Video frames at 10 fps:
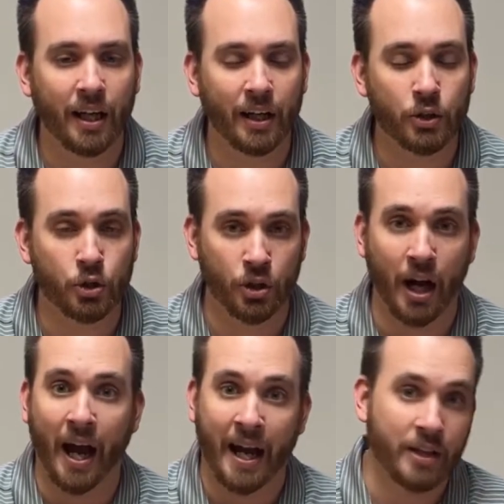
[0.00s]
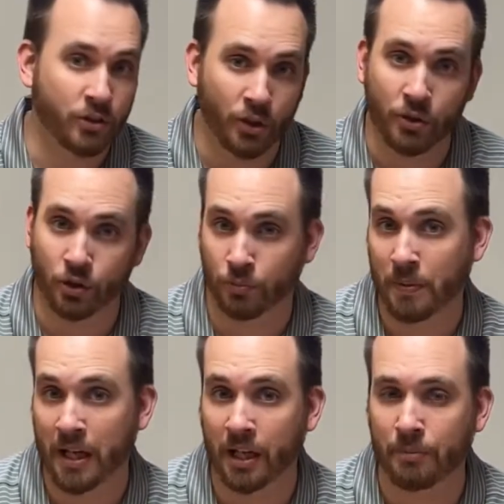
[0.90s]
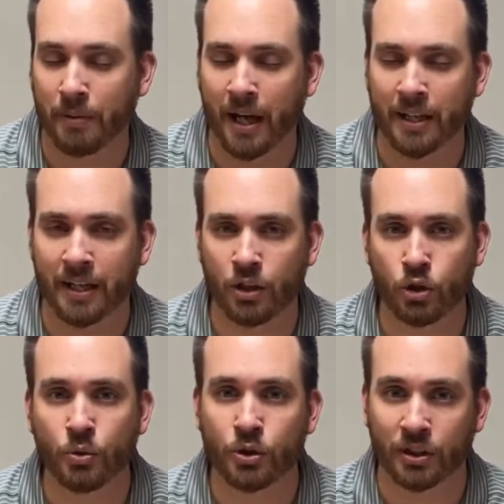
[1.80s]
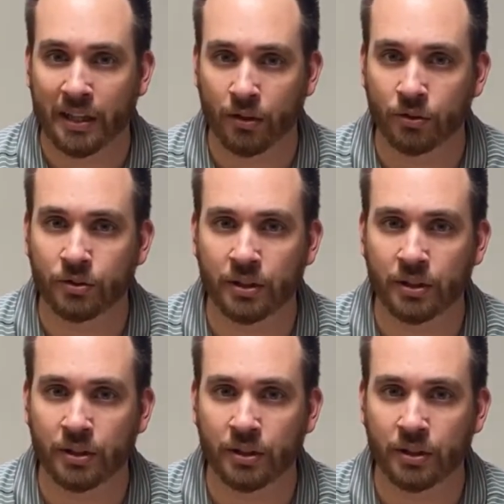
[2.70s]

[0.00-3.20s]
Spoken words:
tried, so to speak, by the Jewish leaders,